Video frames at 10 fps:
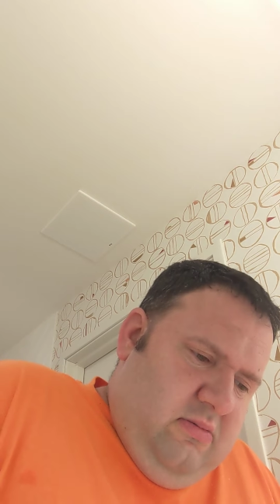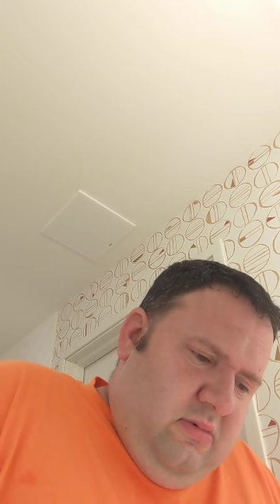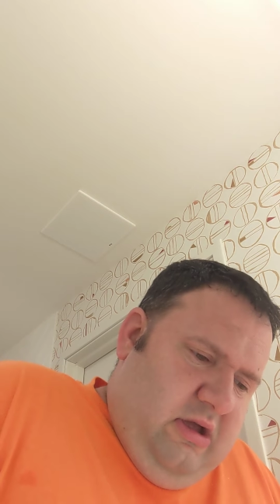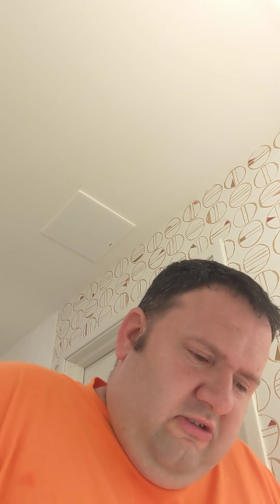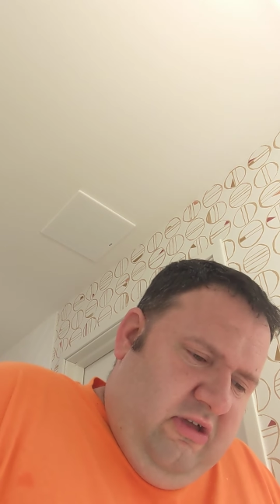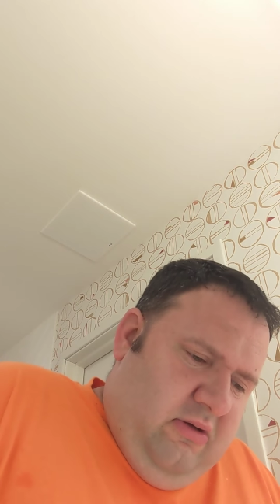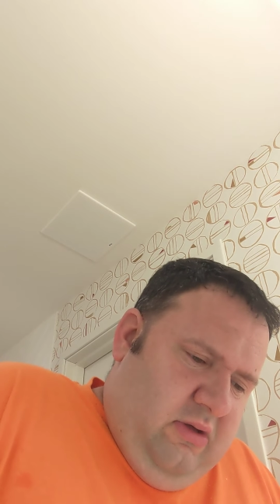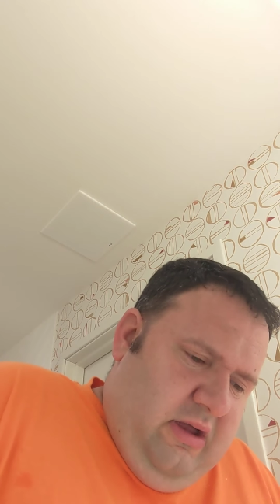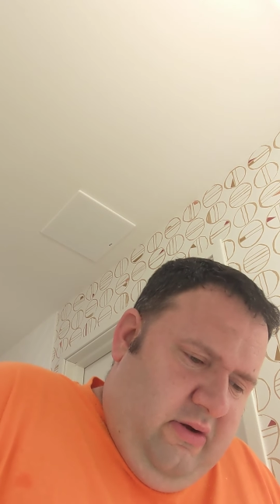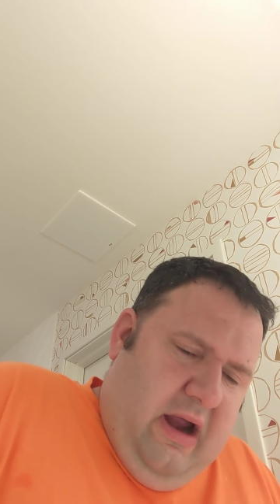because I don't
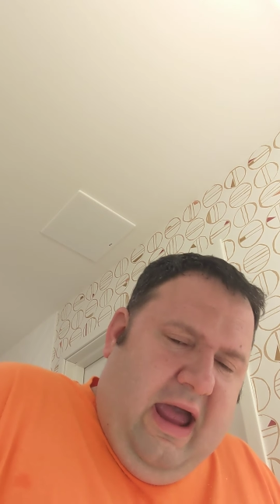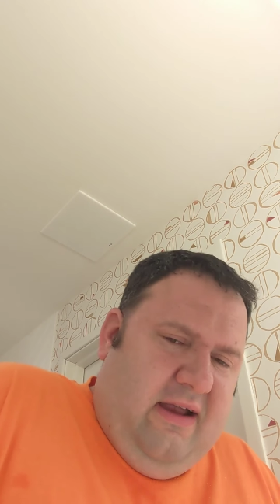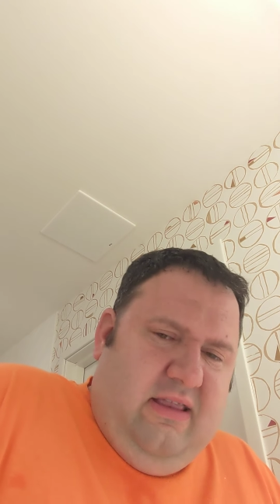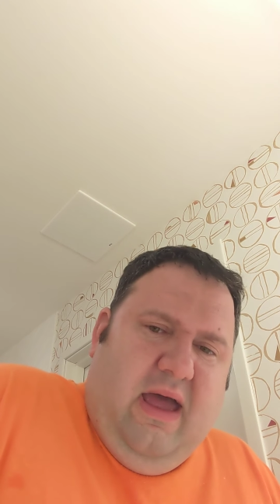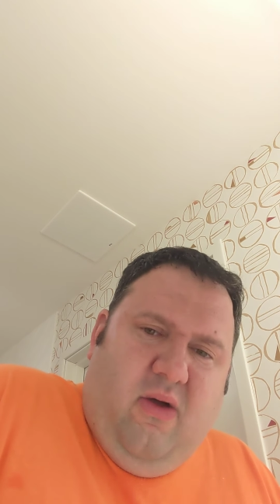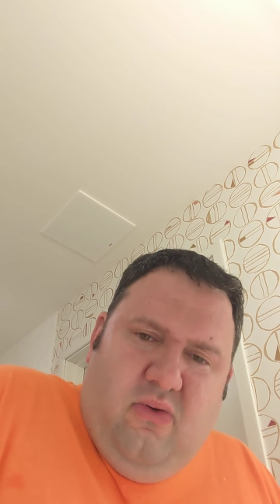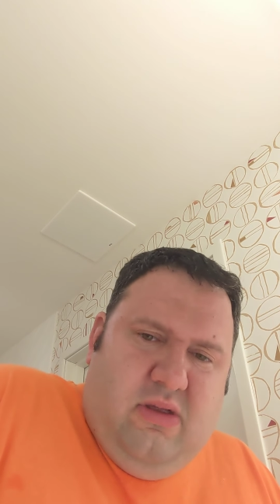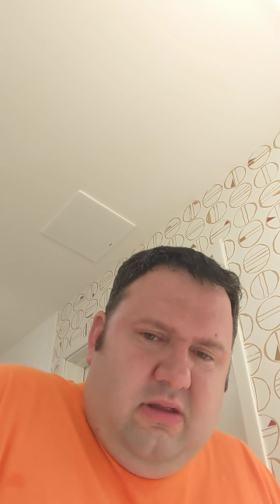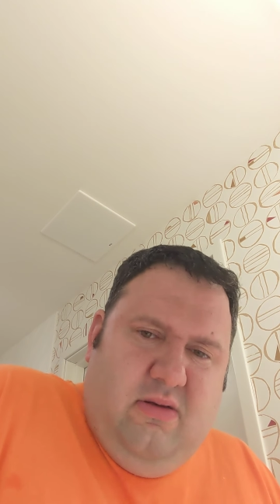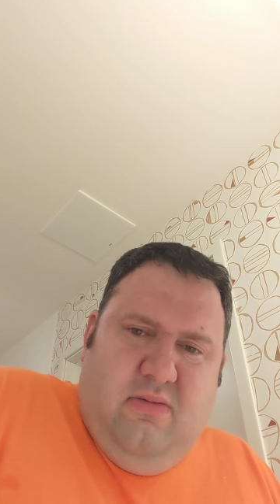let her act
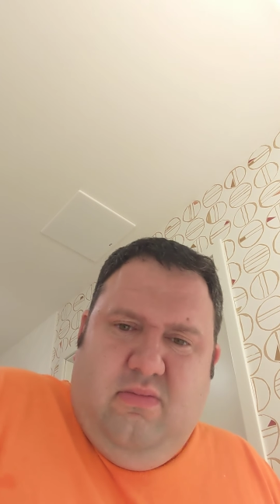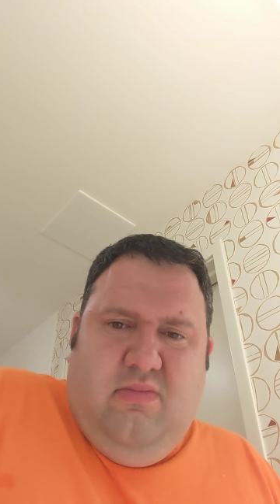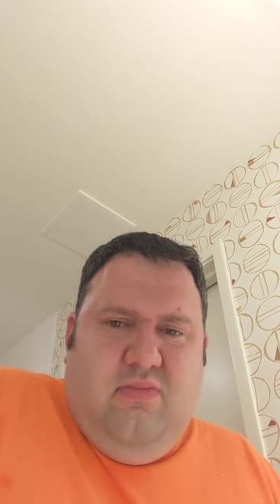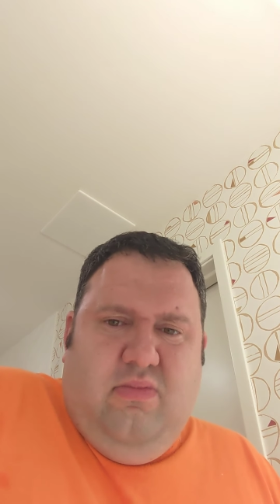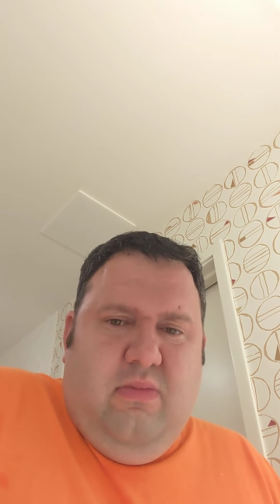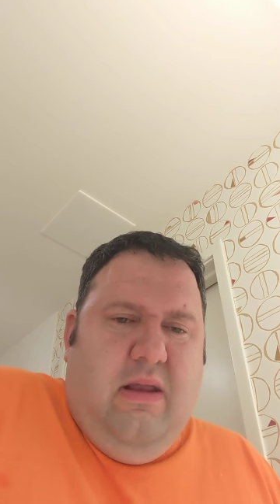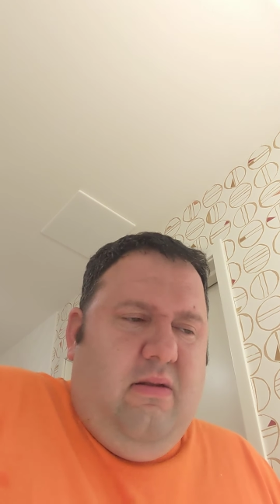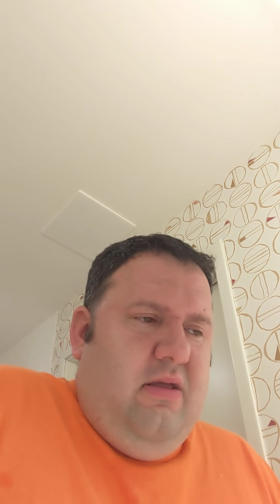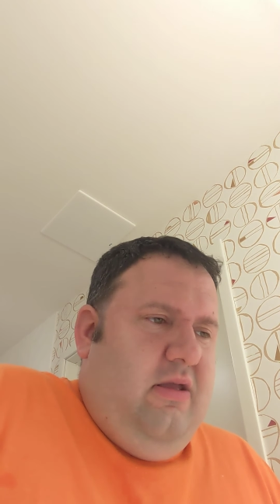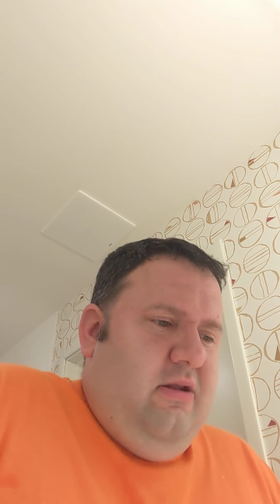out and
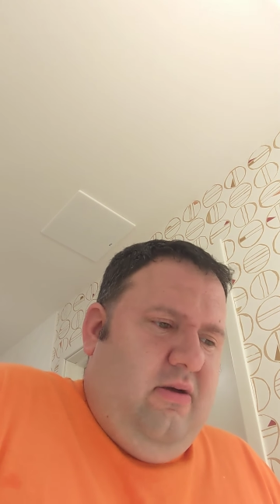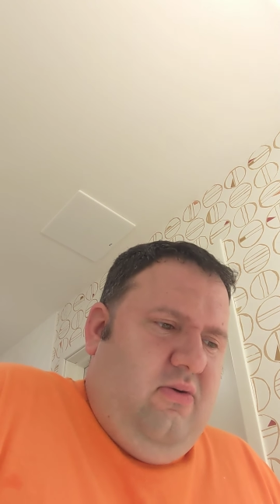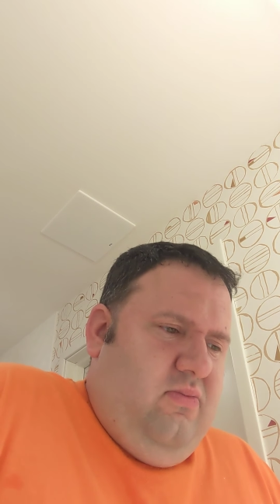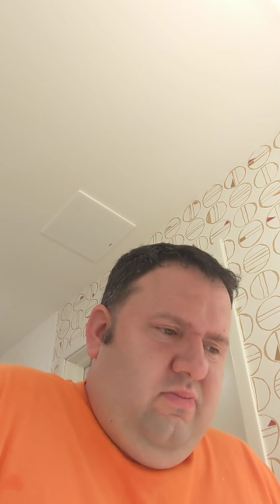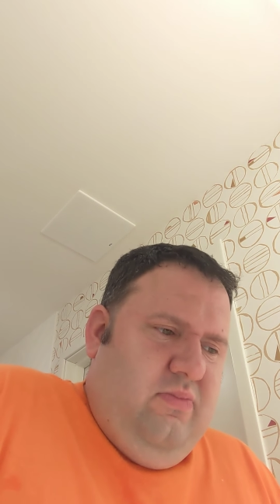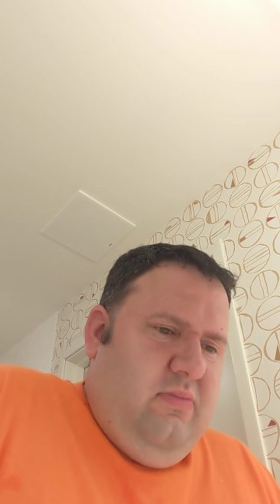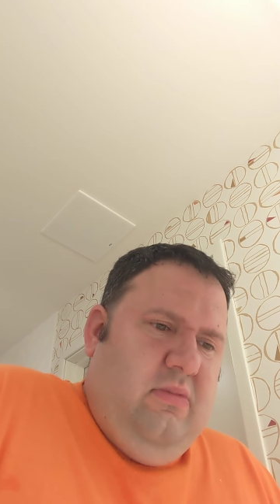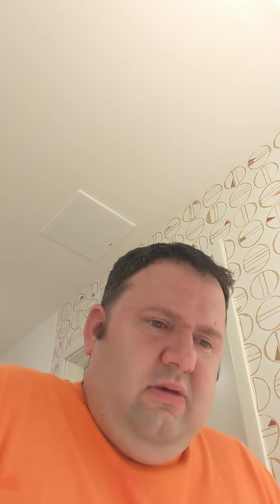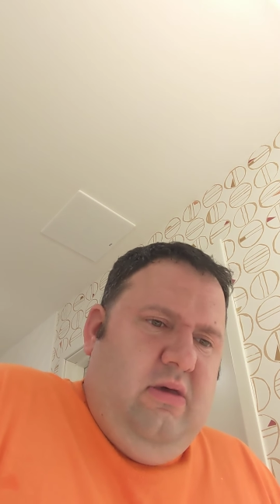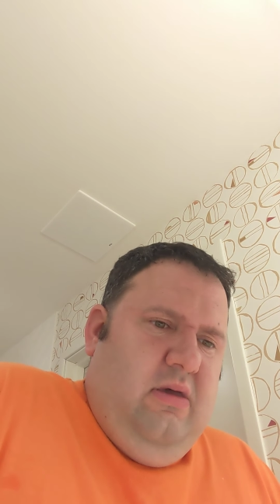you know,
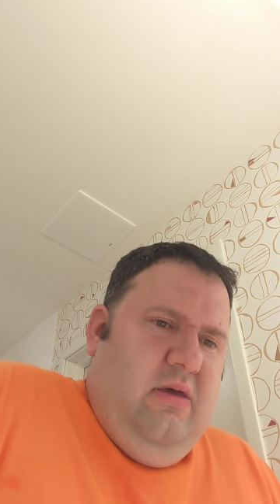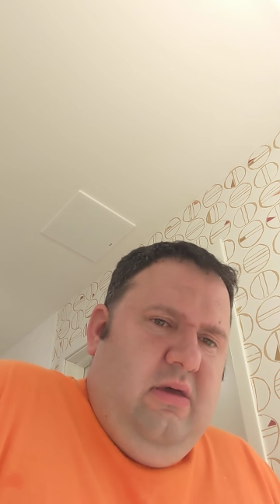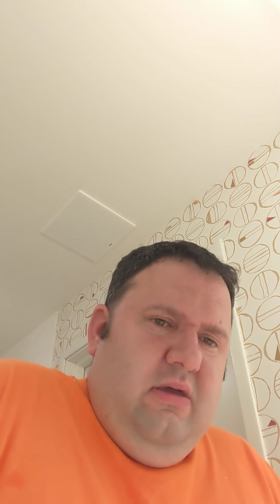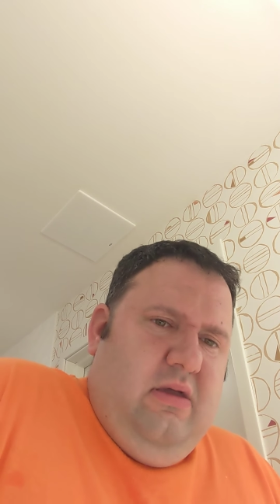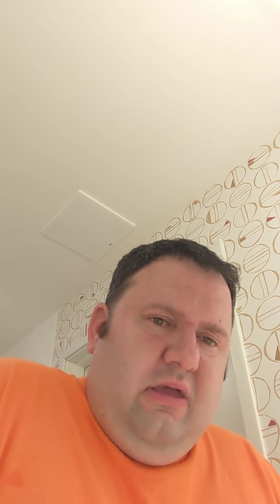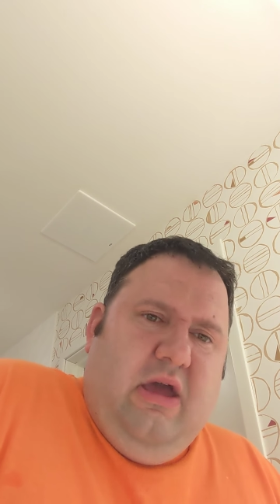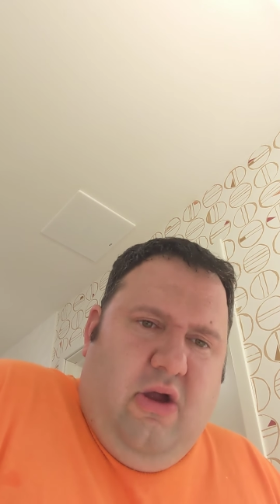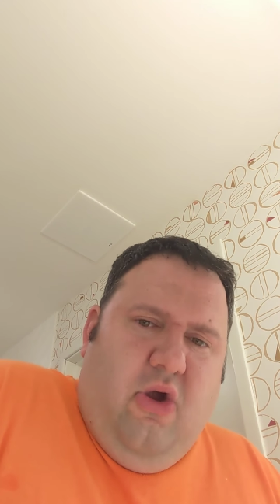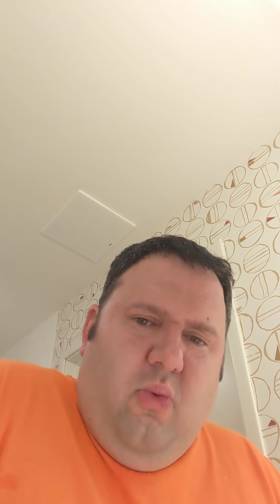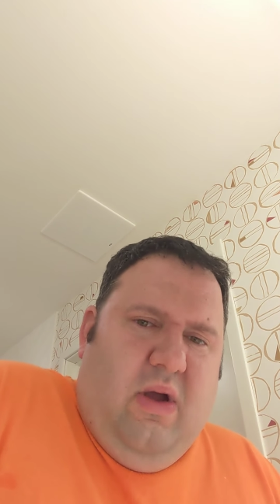and get her